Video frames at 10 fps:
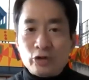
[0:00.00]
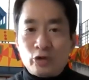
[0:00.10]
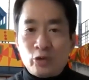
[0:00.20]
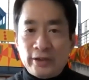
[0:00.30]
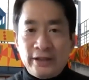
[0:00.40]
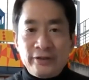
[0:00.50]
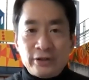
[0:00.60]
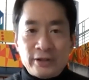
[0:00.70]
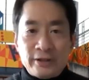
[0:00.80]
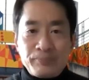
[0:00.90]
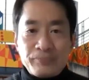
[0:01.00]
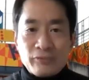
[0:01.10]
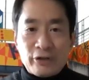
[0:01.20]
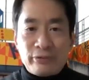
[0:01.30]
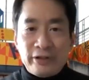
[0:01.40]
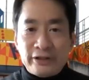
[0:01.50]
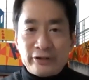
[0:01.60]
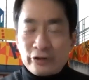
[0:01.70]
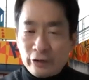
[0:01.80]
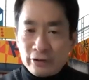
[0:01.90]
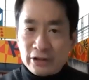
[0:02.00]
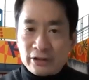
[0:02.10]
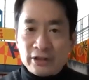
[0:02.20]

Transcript: 23 years earlier,